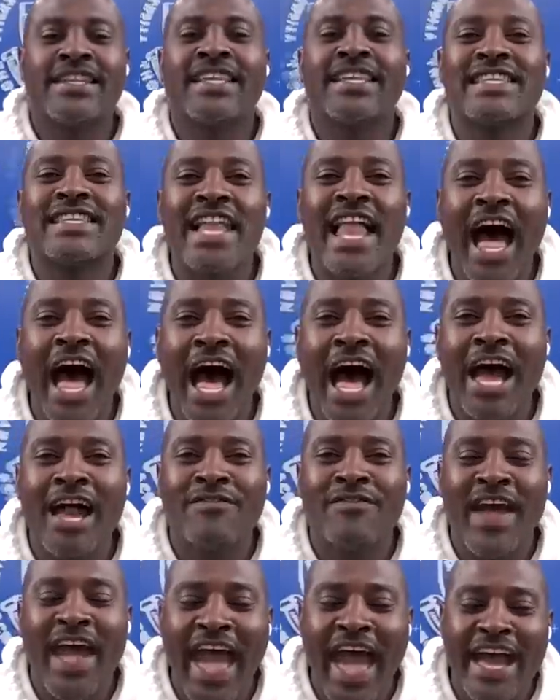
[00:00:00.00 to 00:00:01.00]
the
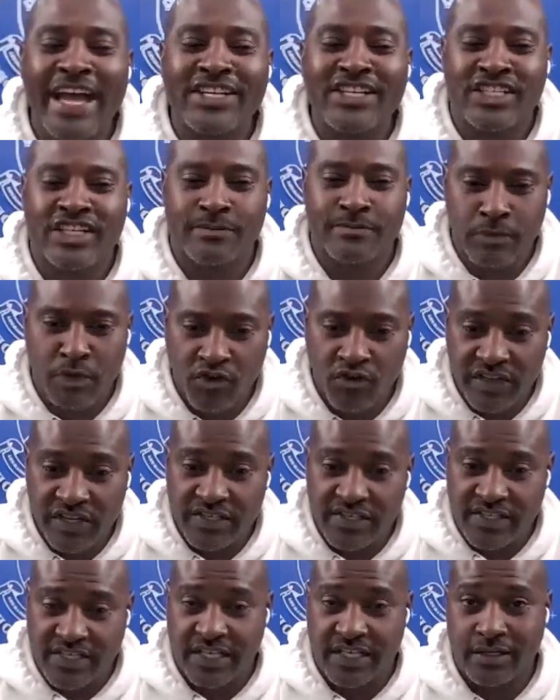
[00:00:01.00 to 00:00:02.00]
live action movie
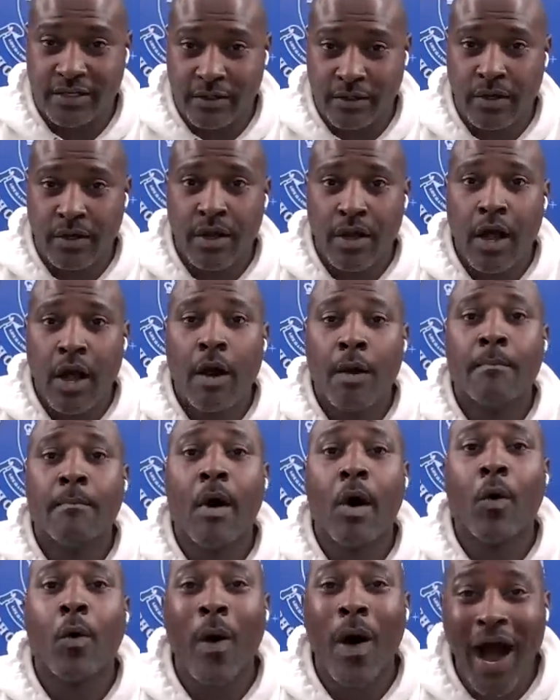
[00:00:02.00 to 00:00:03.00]
still,
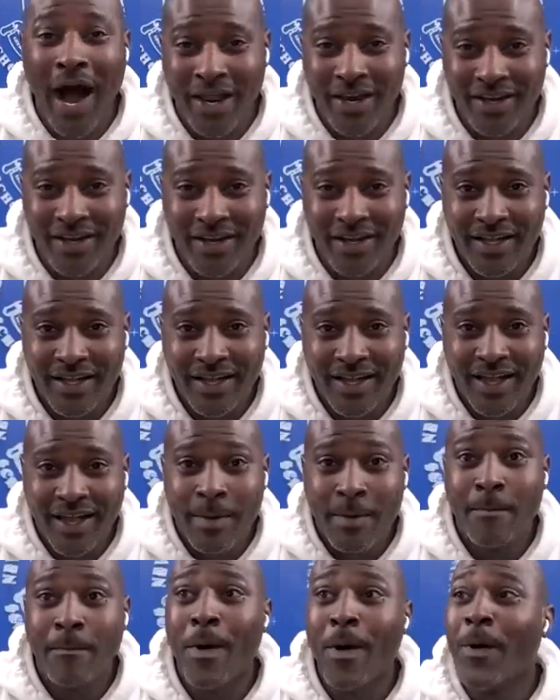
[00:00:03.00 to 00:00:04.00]
Moana.
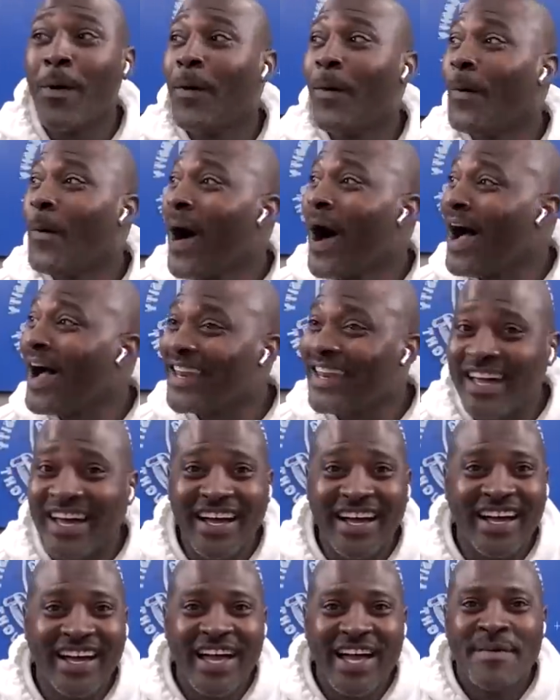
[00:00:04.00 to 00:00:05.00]

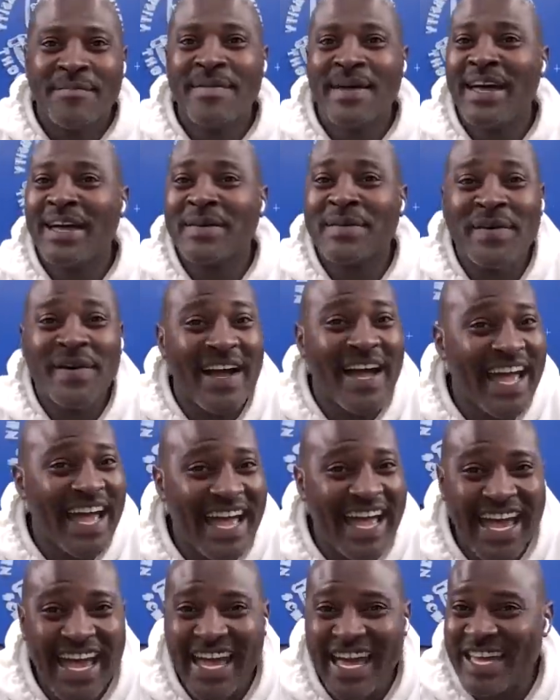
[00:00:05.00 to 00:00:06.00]
Moana, make
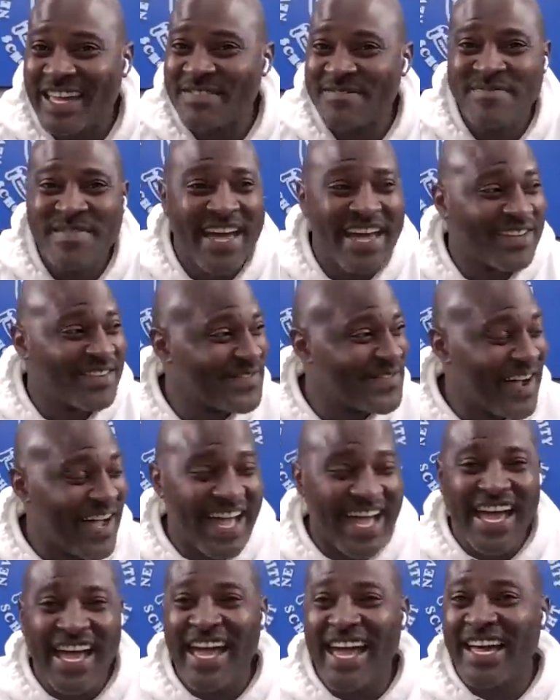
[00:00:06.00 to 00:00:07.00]
way, make
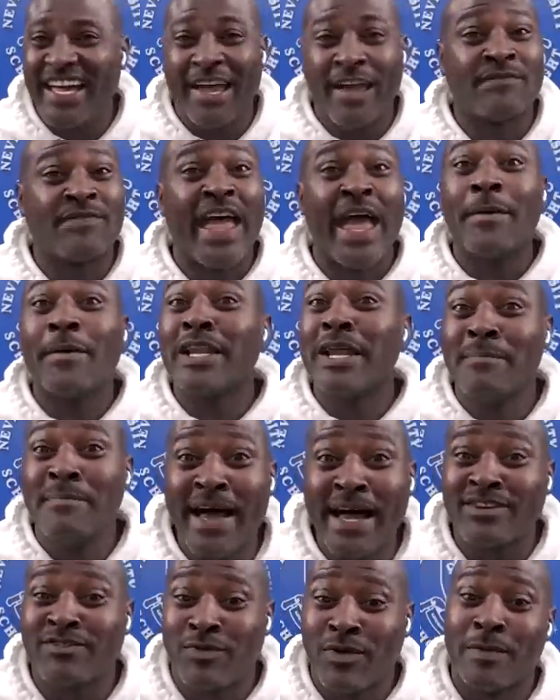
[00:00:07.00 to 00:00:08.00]
way. If they would have
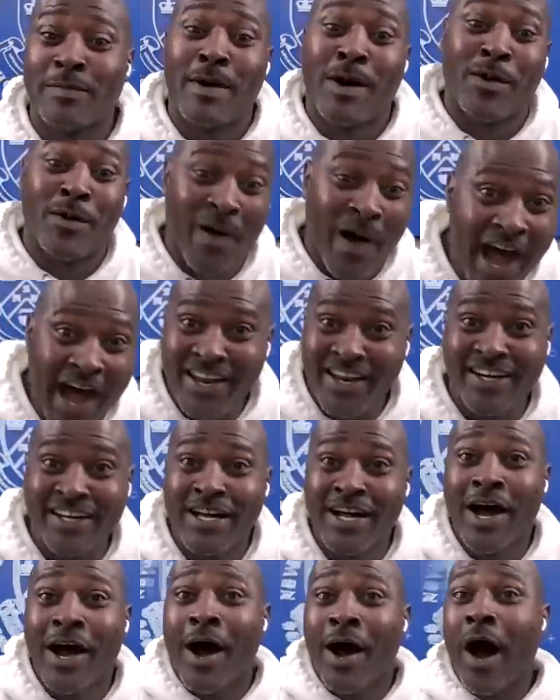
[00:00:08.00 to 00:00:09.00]
messed with Moana,
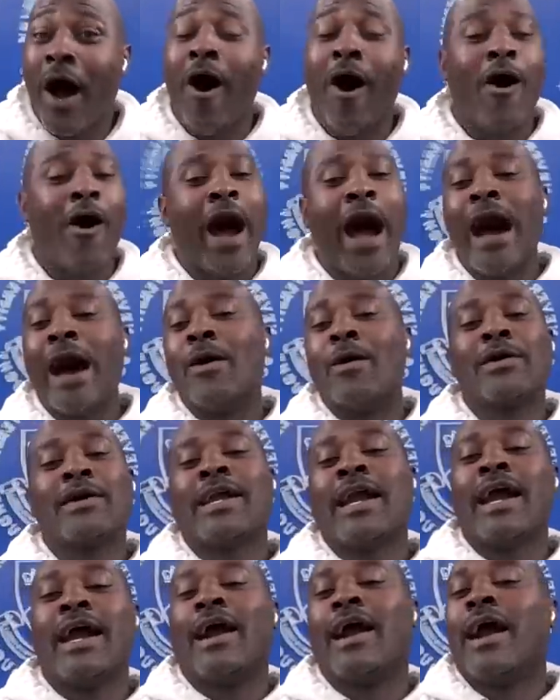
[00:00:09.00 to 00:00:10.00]
oh, I don't
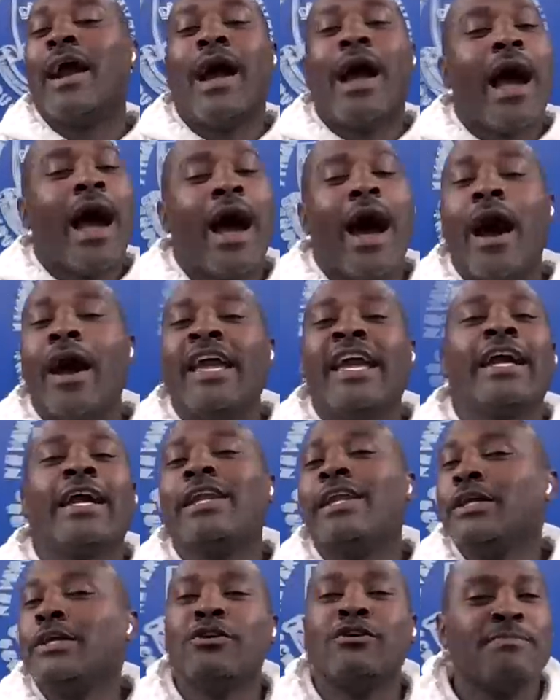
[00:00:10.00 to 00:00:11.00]
care. He
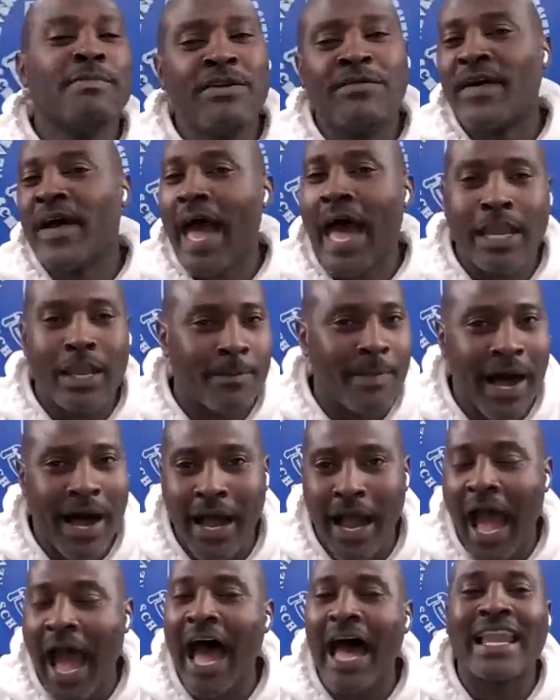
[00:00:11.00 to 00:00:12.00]
could have used me for
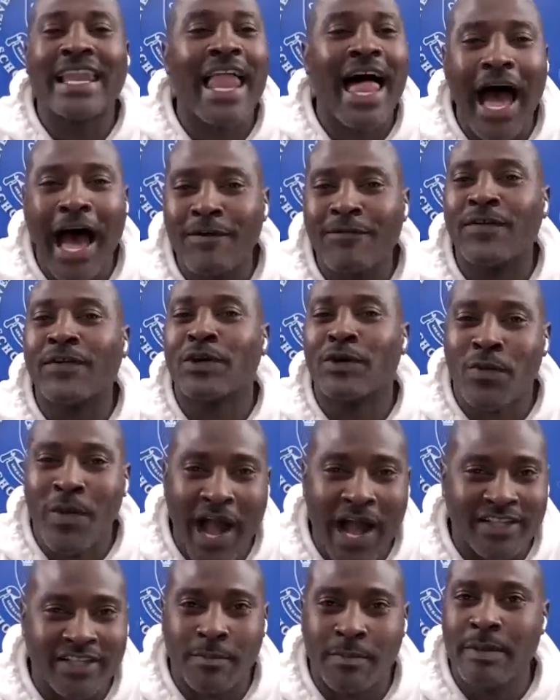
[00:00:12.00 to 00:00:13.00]
alibi. I lied for The
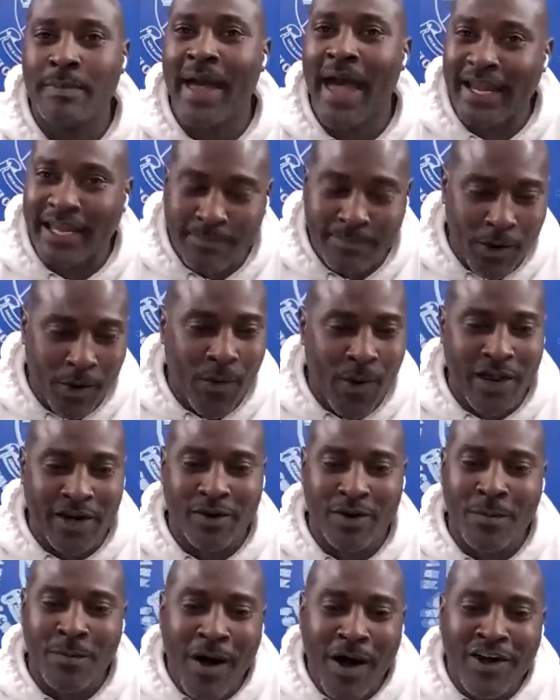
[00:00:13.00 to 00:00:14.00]
Rock to be back in Moana.
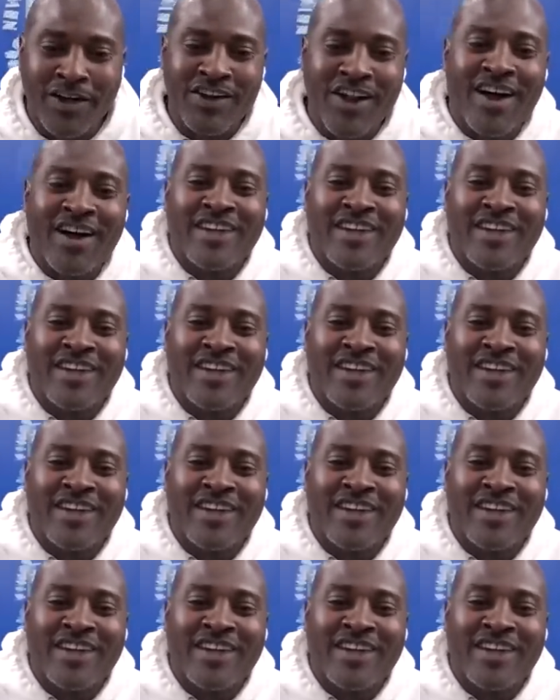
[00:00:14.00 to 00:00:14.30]
Oh,